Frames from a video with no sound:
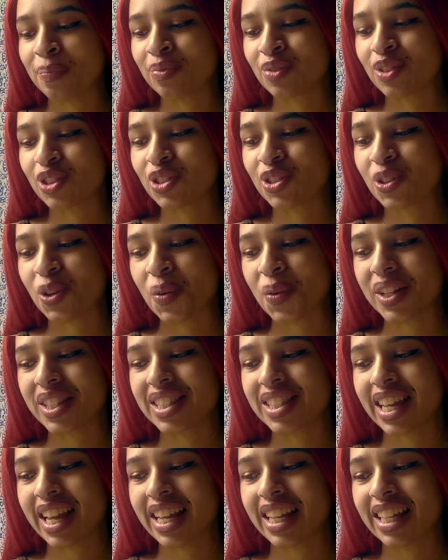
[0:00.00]
So it's
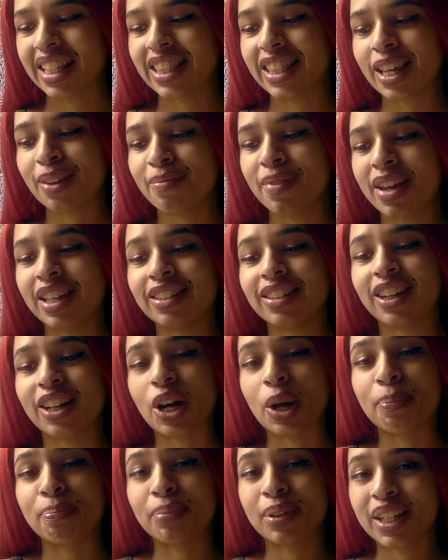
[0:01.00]
like they may not
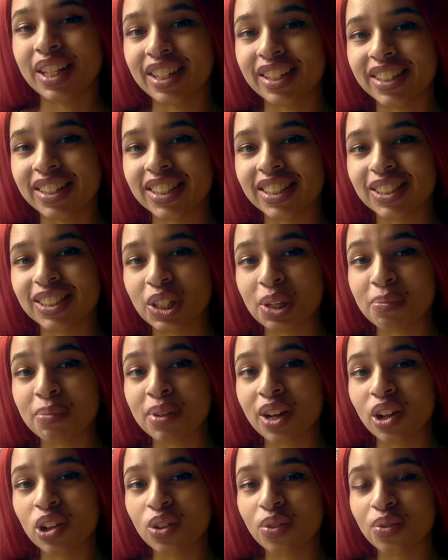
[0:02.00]
appear to be
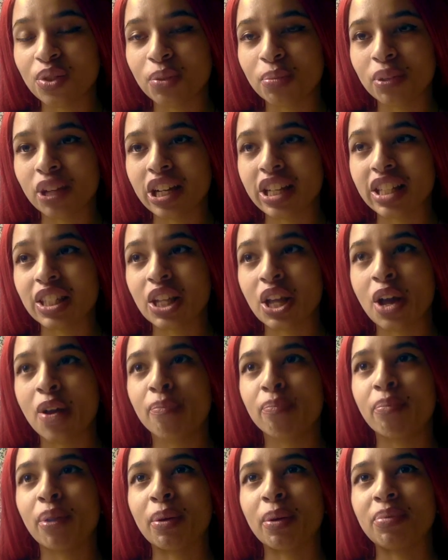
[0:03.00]
all over the place,
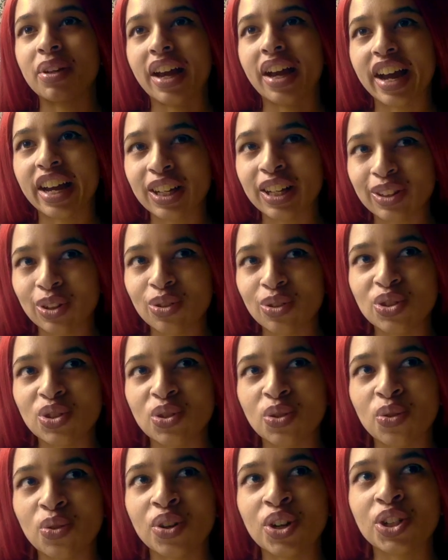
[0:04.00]
but behind closed
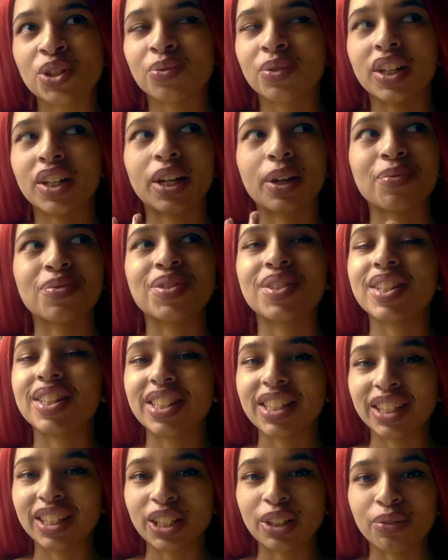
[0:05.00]
doors, when it comes to
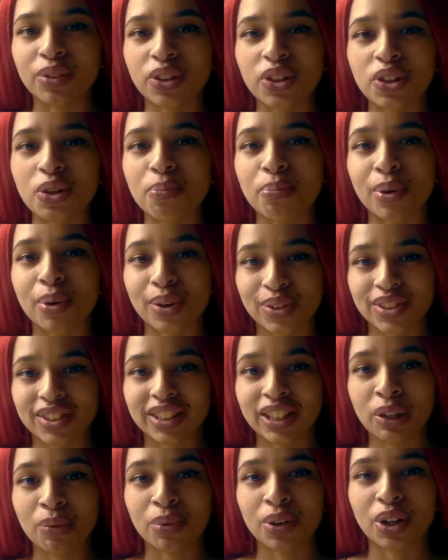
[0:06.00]
dealing with you
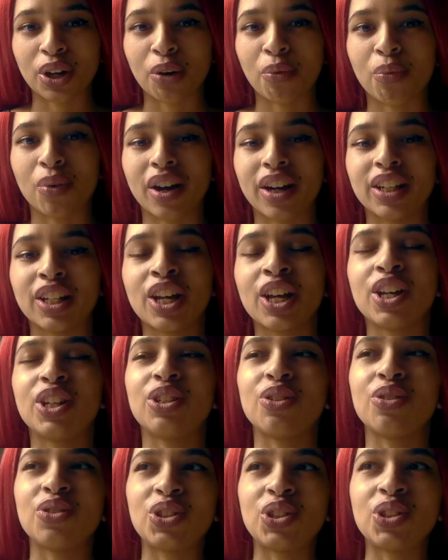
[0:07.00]
personally one-on-one,
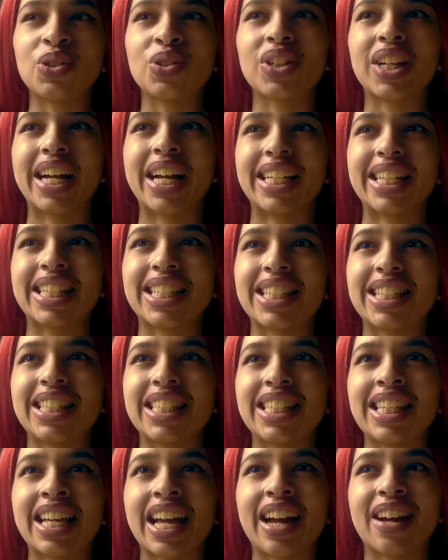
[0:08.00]
you do kind of
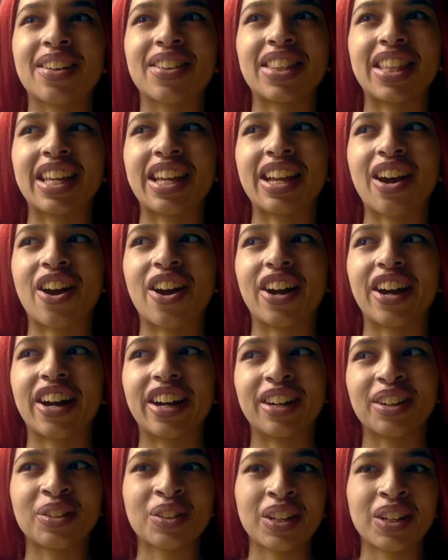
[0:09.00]
see how they
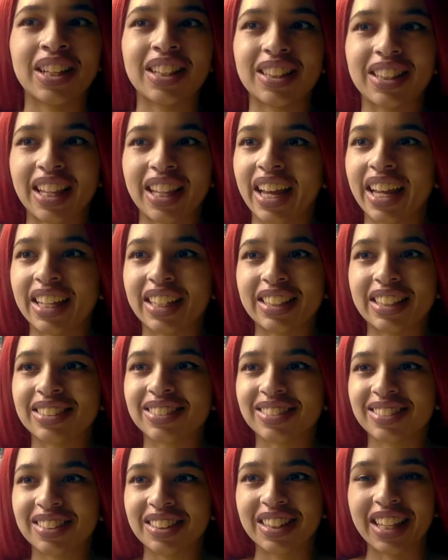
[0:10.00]
are like
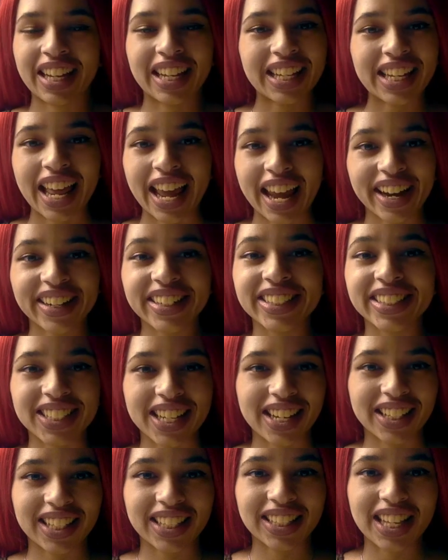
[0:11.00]
an air
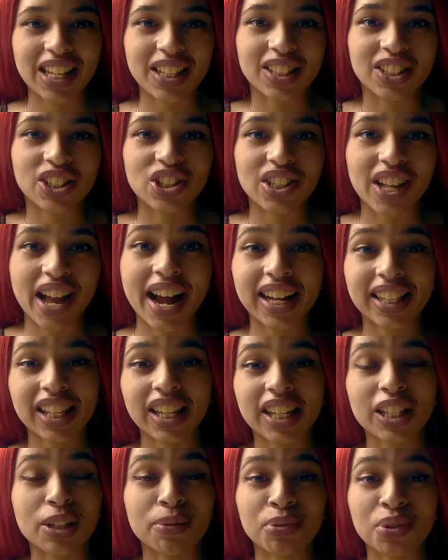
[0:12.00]
sign. Like they just act like
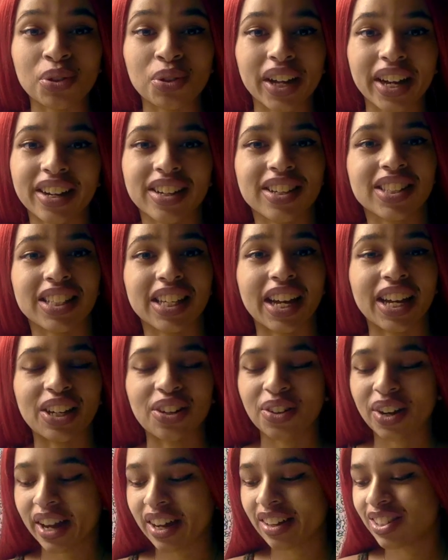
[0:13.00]
a typical air sign,
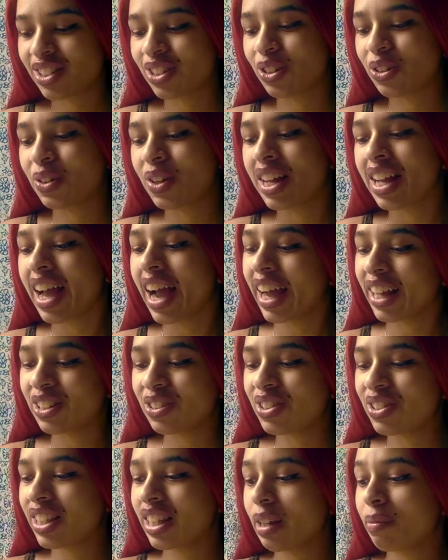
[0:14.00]
okay? So I do
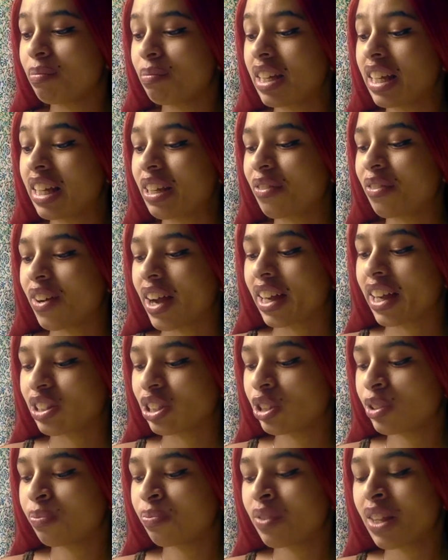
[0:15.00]
see that being a
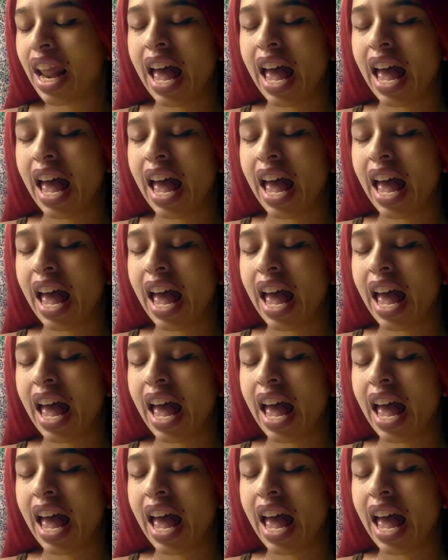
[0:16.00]
factor.